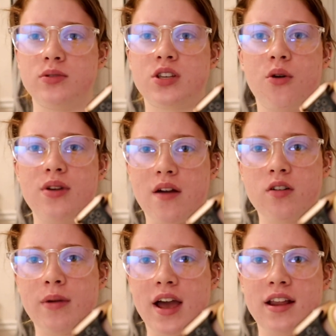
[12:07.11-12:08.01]
So
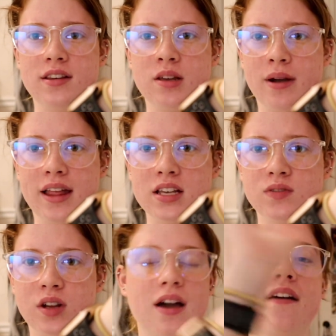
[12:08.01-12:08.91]
never mind than my
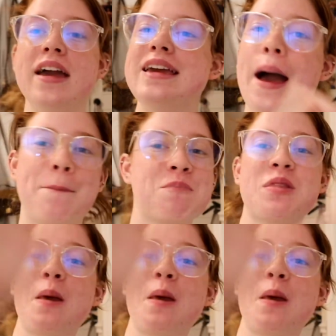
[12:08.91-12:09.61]
last video. Okay, yeah.